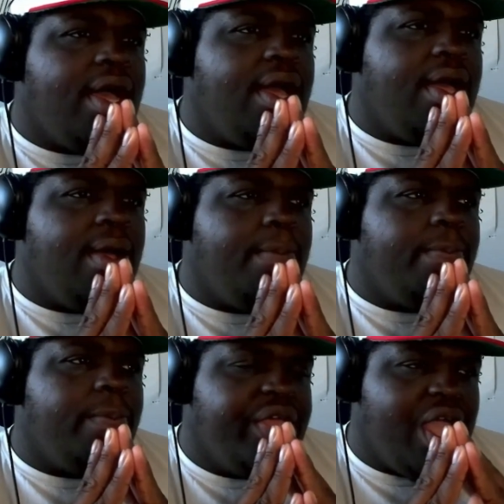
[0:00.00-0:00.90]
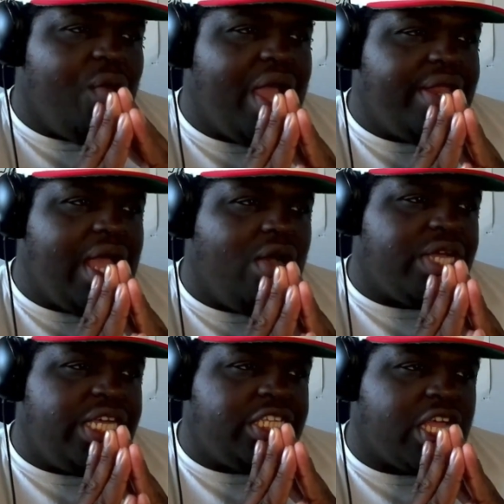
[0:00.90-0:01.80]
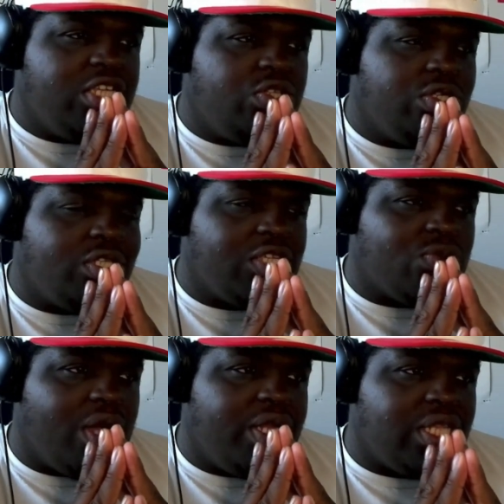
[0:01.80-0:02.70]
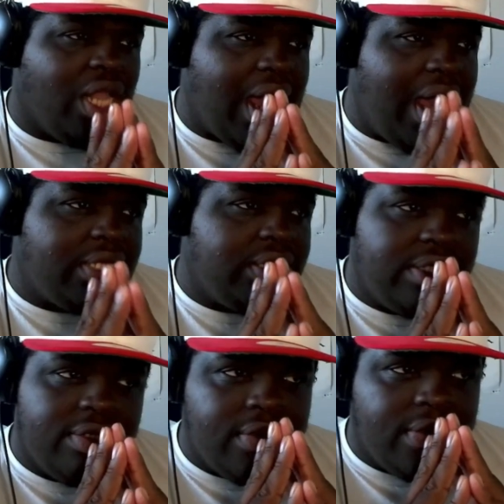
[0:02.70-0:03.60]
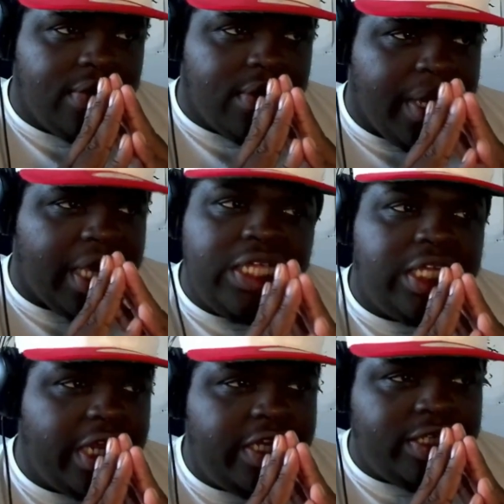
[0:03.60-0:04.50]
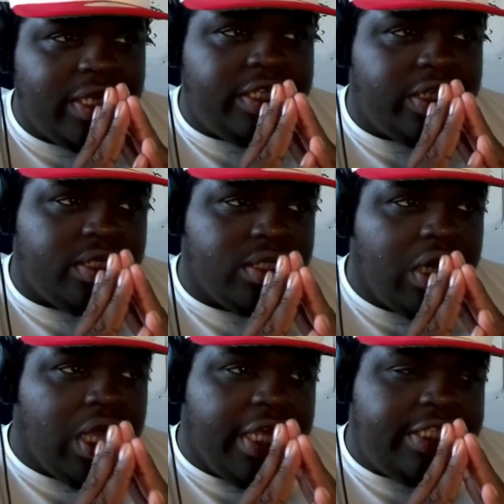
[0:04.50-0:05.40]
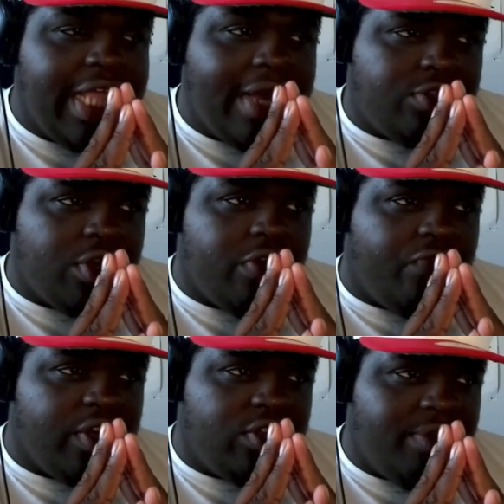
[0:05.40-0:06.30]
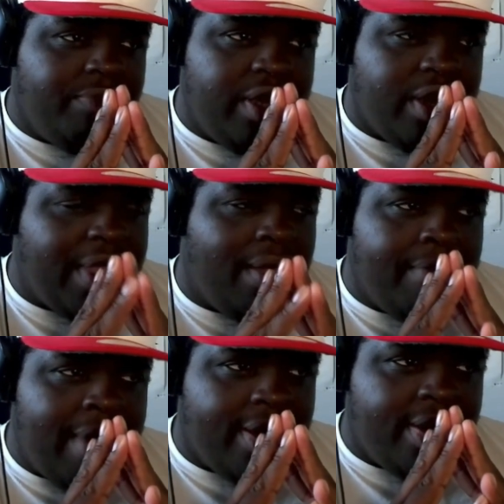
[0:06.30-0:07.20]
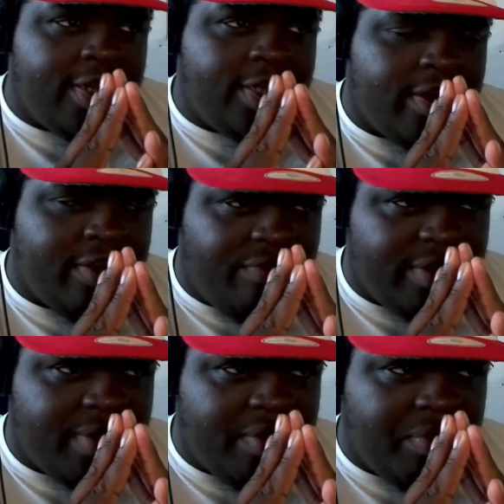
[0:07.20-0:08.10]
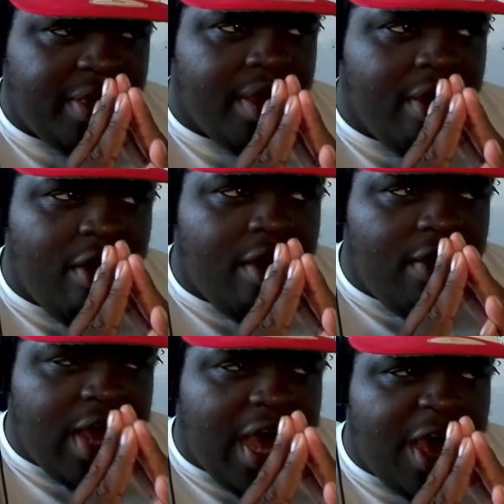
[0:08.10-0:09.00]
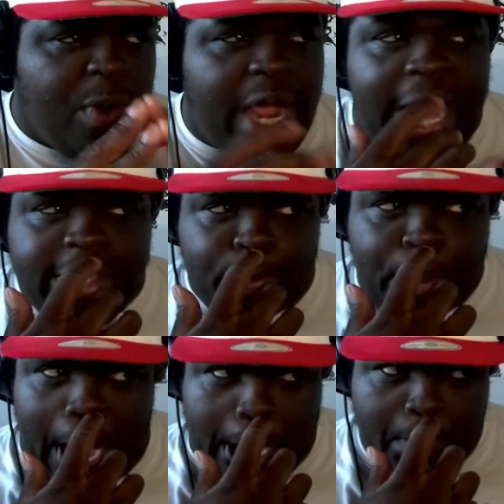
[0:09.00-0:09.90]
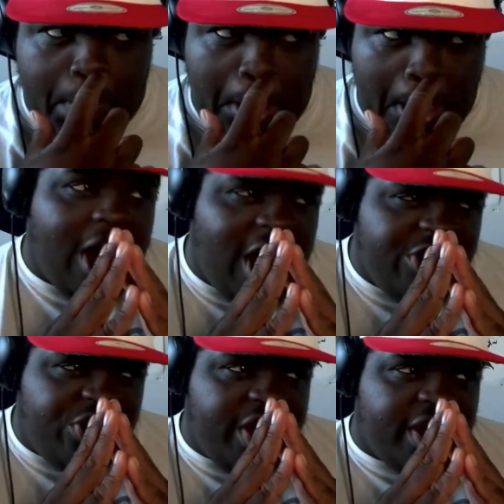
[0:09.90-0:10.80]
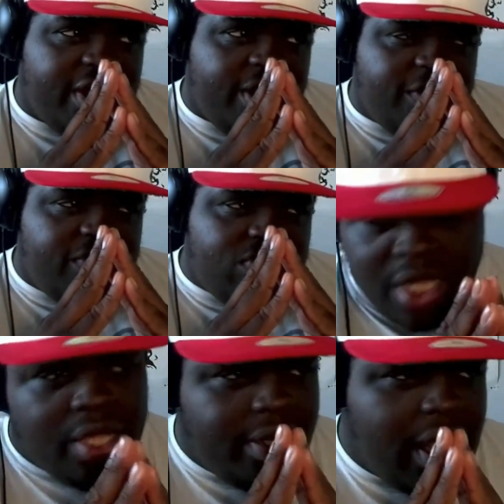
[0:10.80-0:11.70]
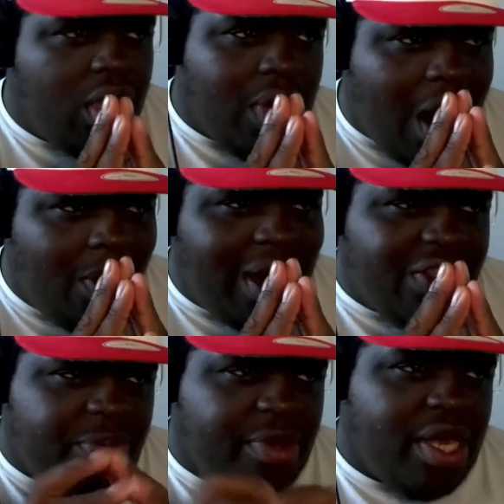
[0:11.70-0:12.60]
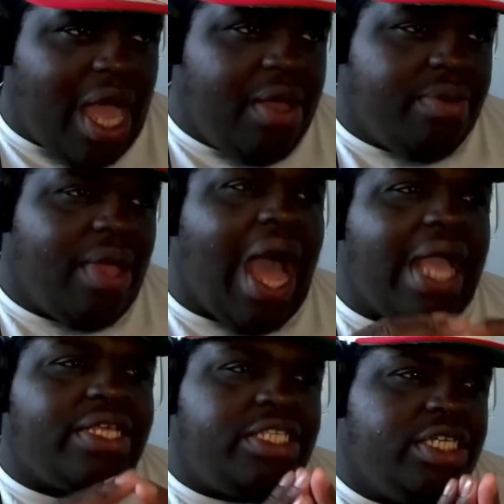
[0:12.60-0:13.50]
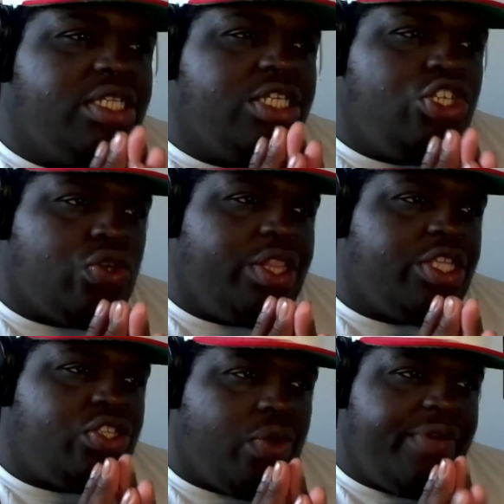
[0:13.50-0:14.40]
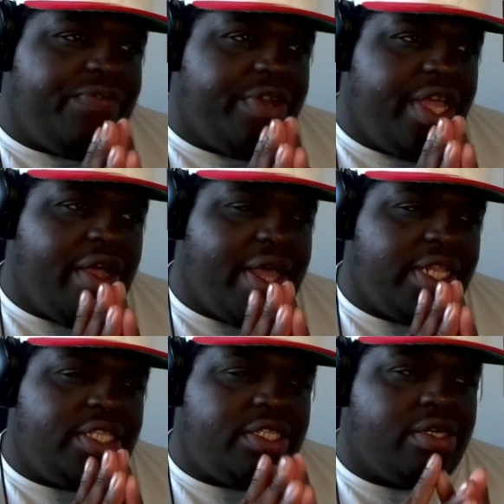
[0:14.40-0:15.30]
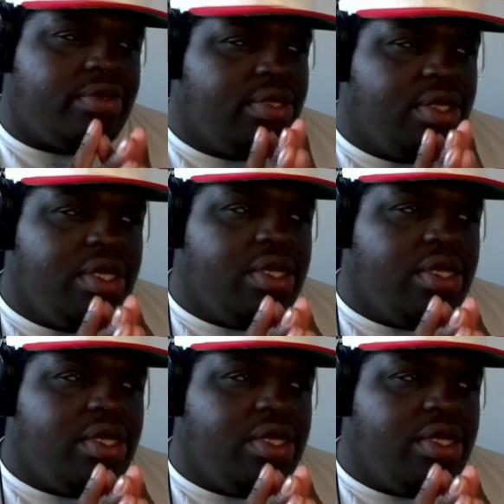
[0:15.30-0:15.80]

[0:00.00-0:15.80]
And right now Isekai Suicide Squad is last because it's now starting to frustrate me. I'm not mad at it. It's starting to frustrate me. And we're at the bottom. I think. No, I would have to put. I still enjoy the story for Nier, and it's still.